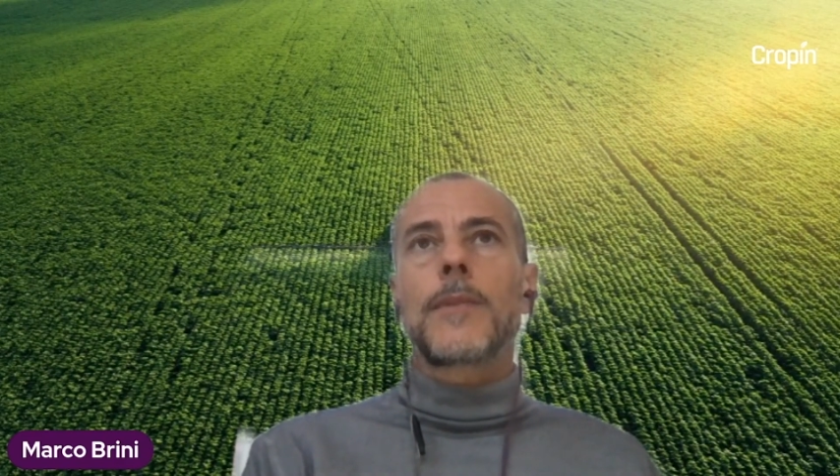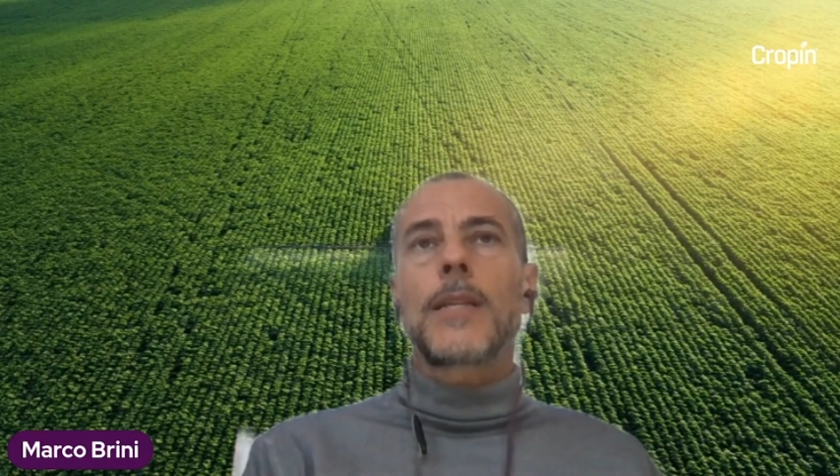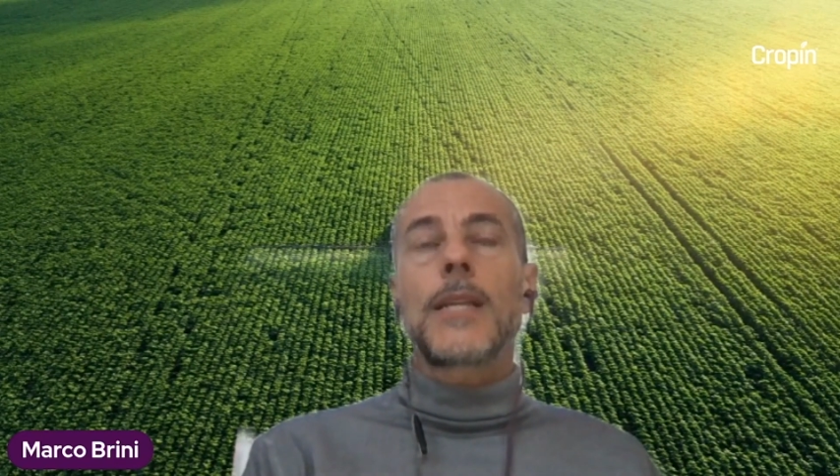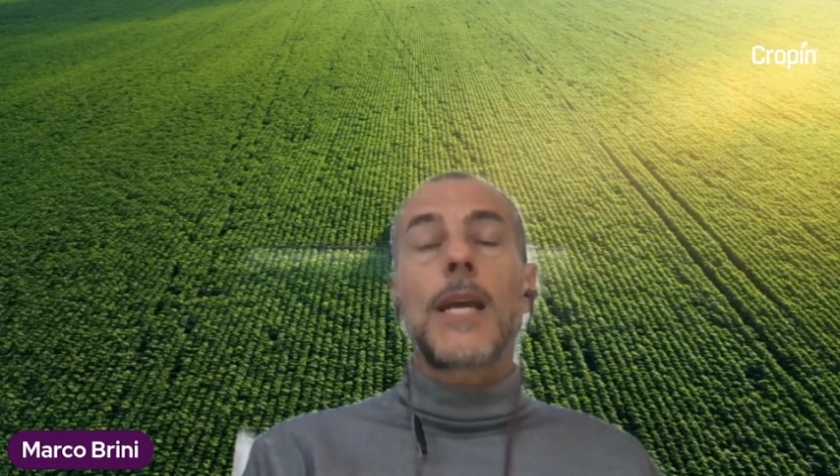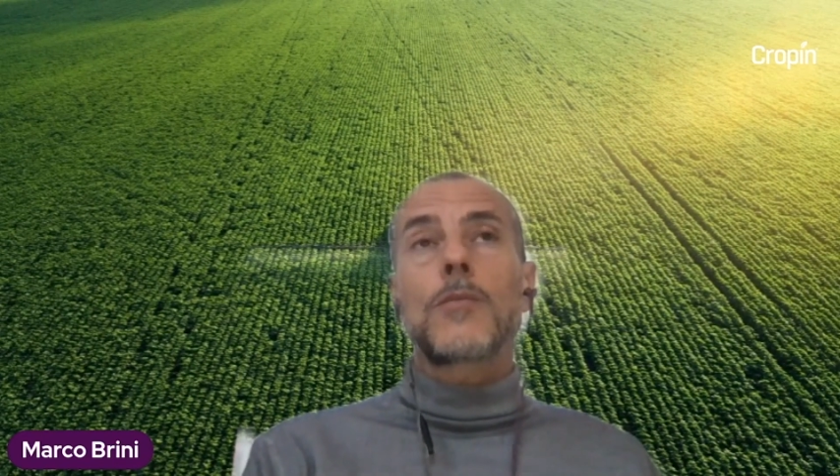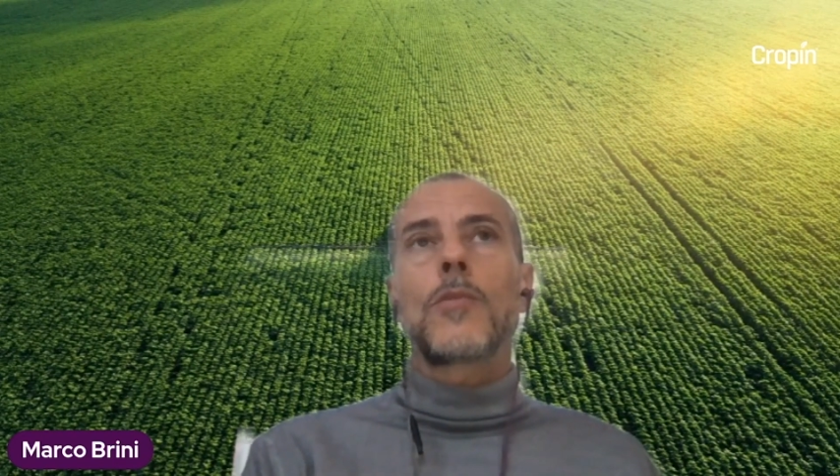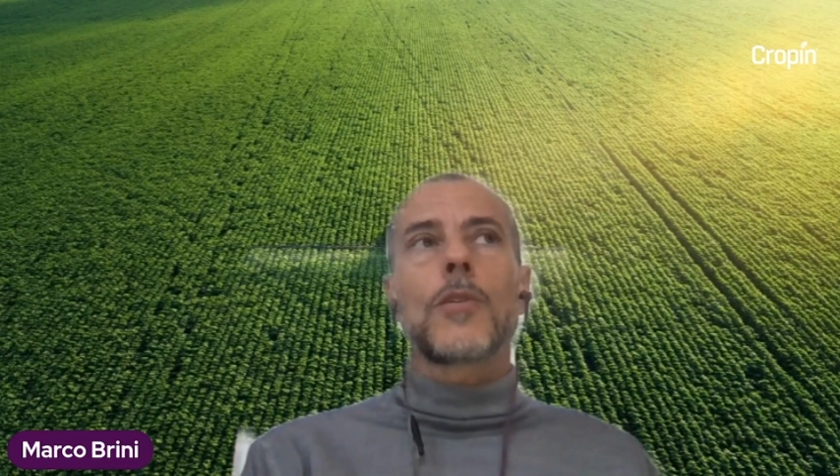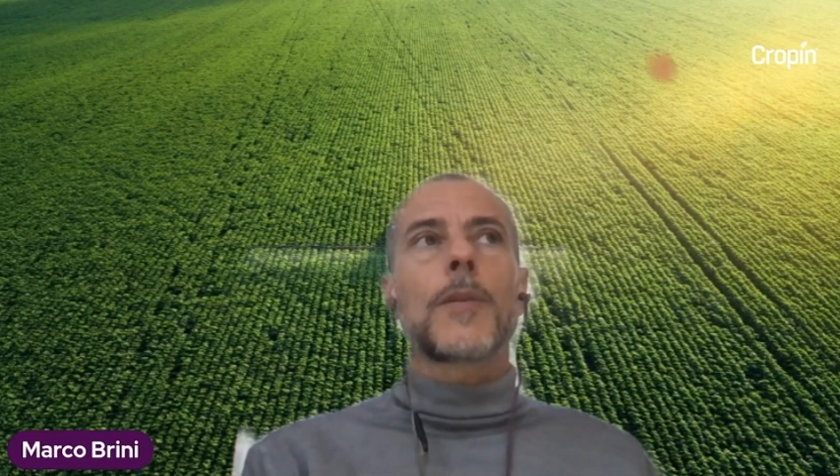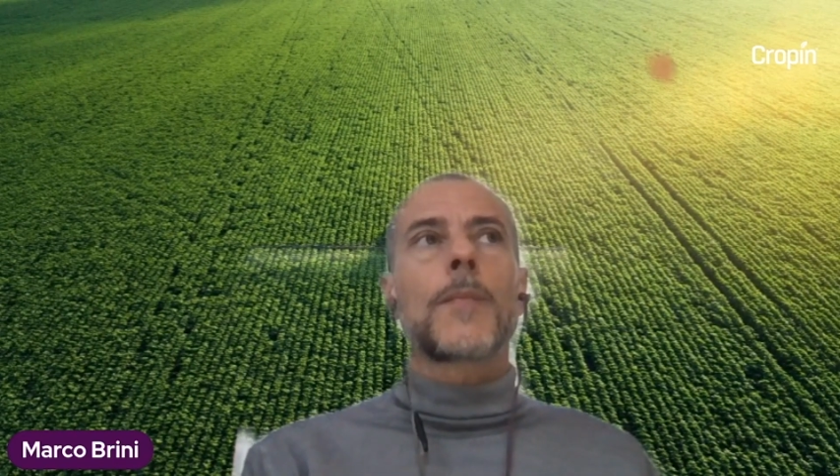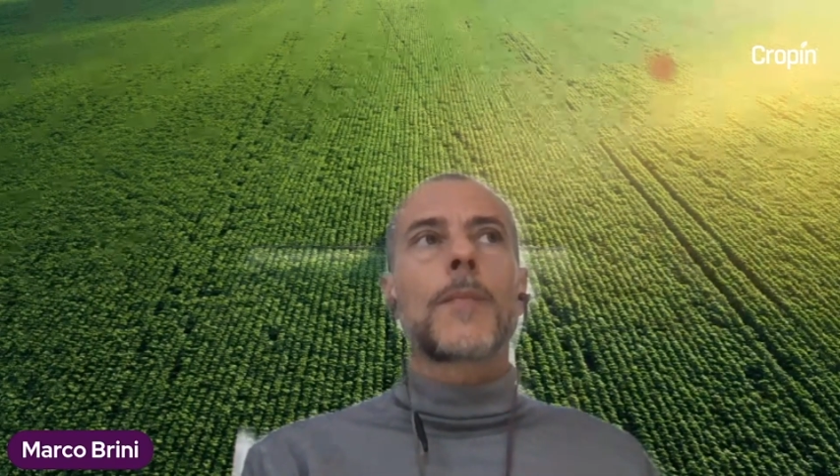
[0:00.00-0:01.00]
It doesn't
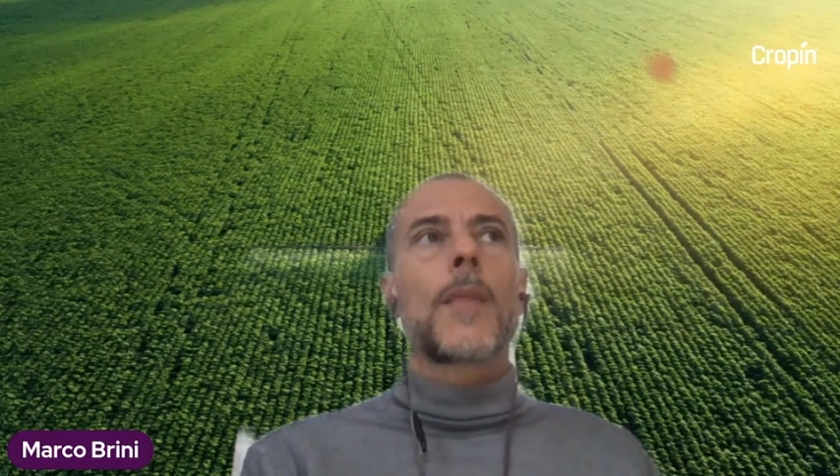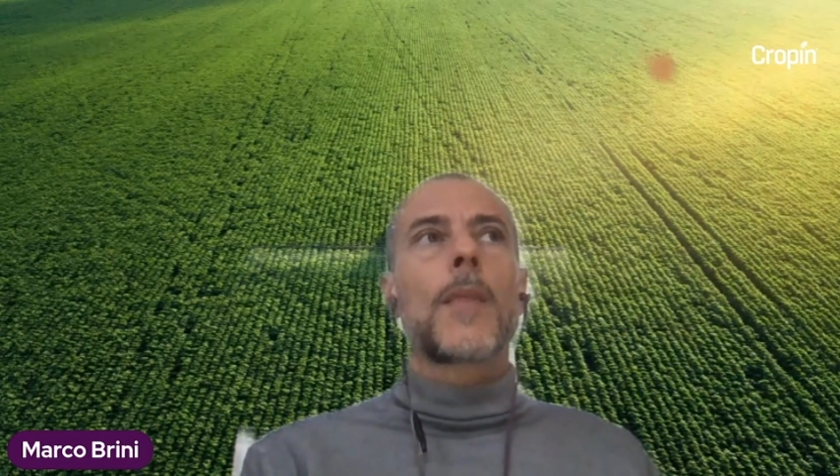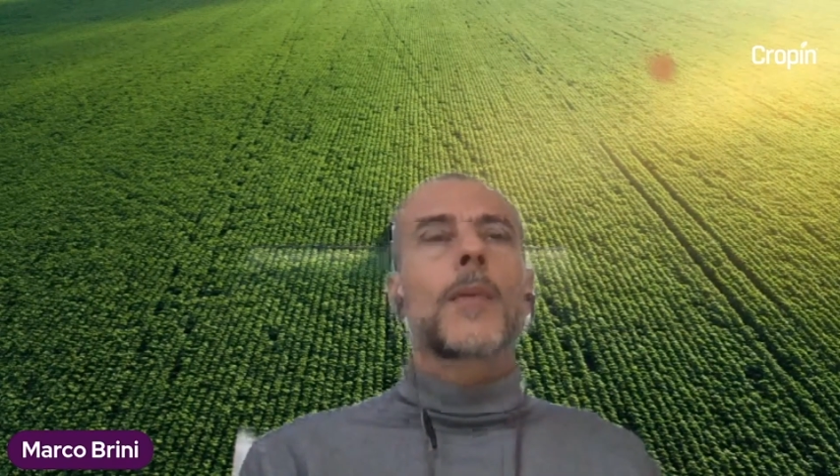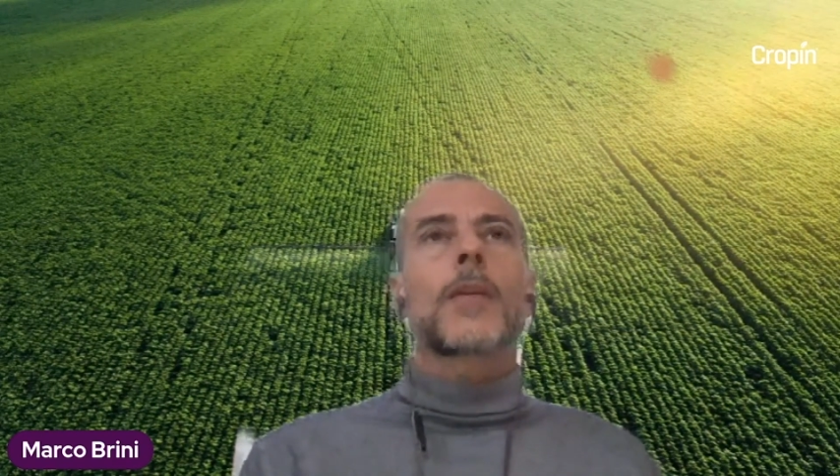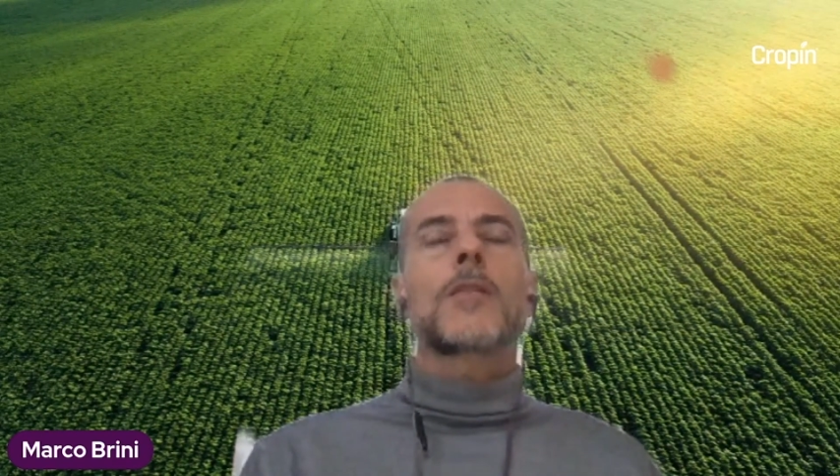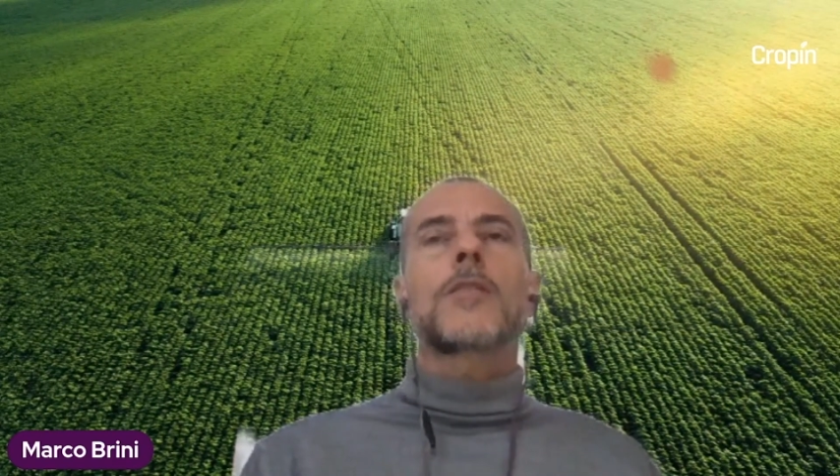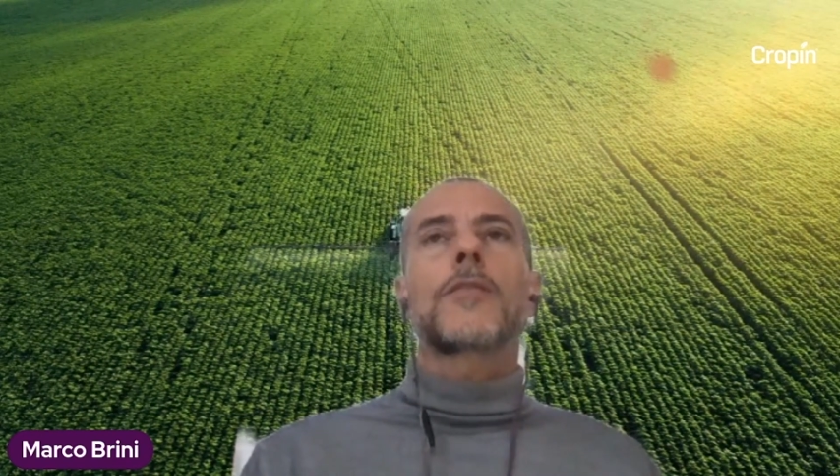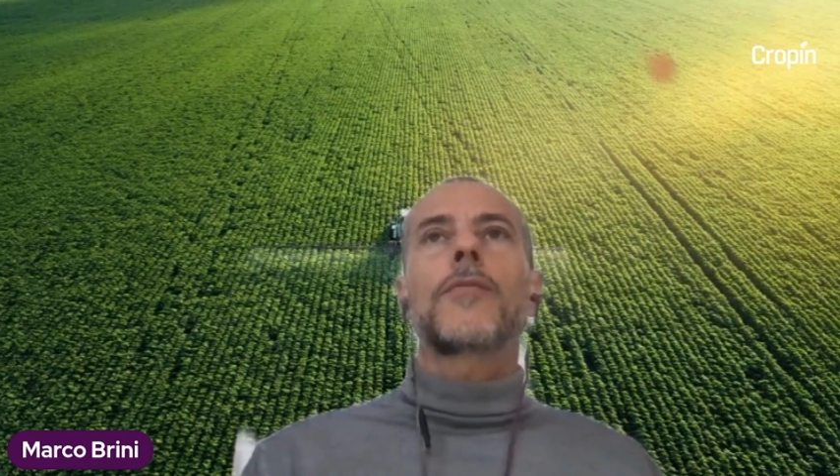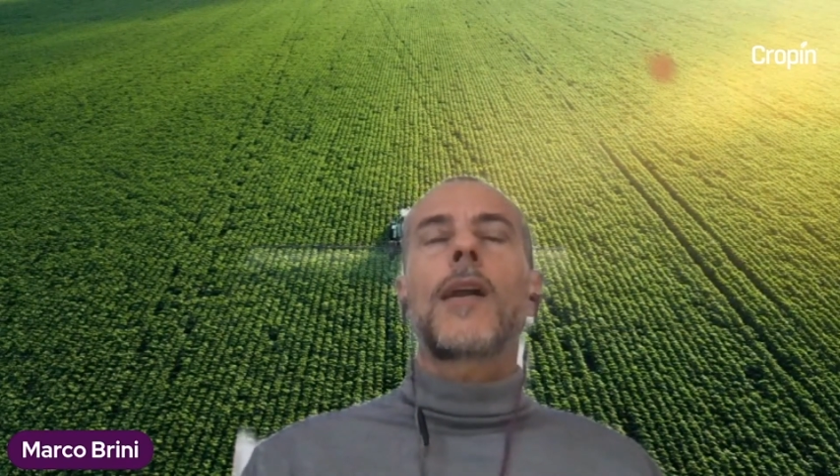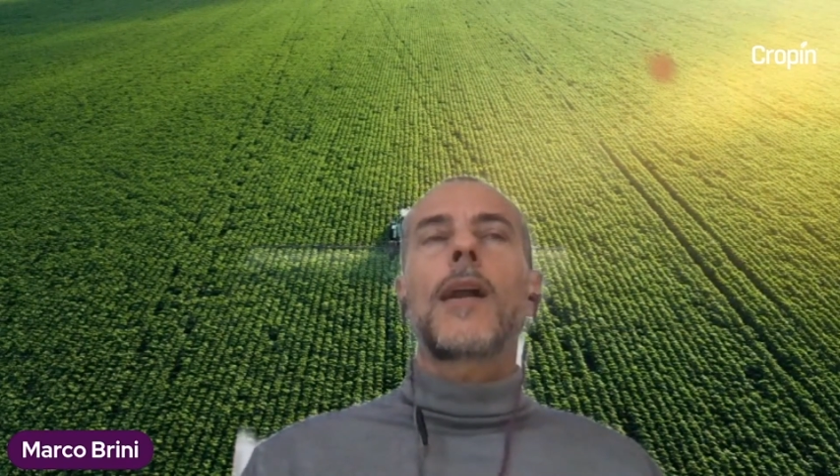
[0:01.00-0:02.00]
work because the
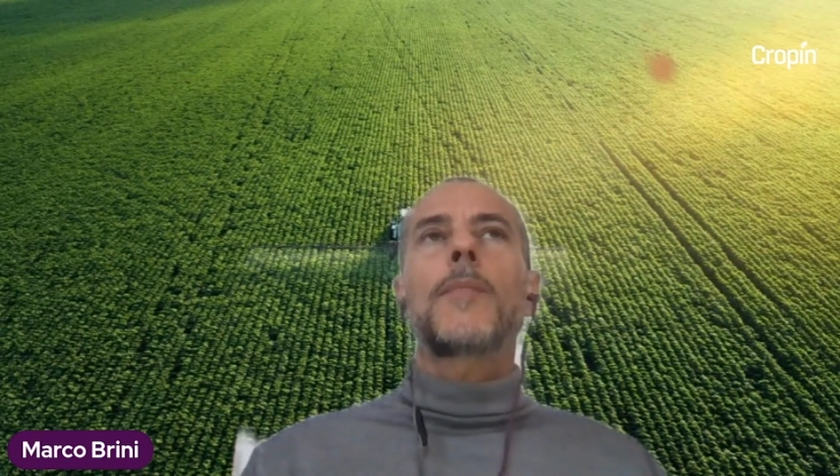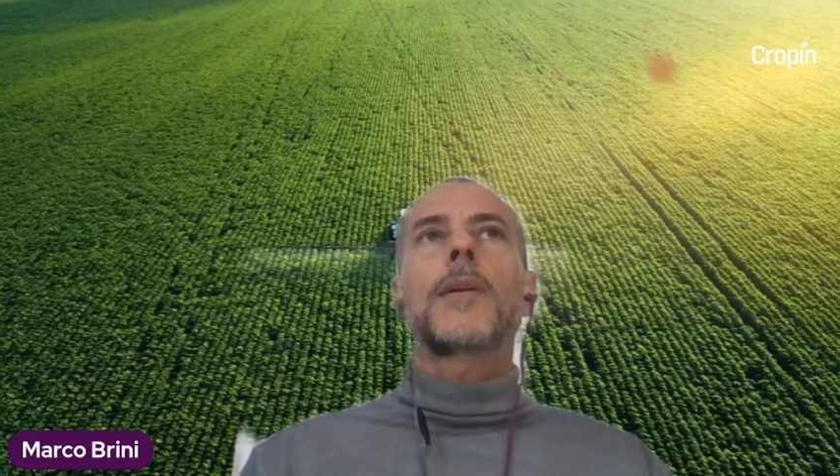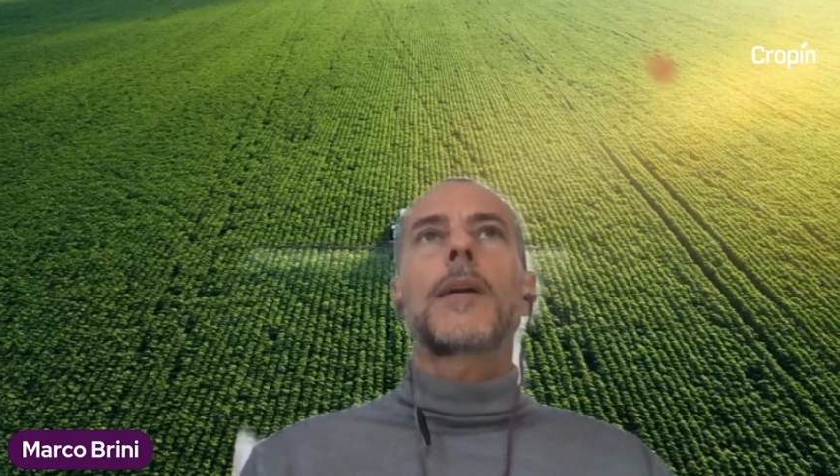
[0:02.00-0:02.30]
farmer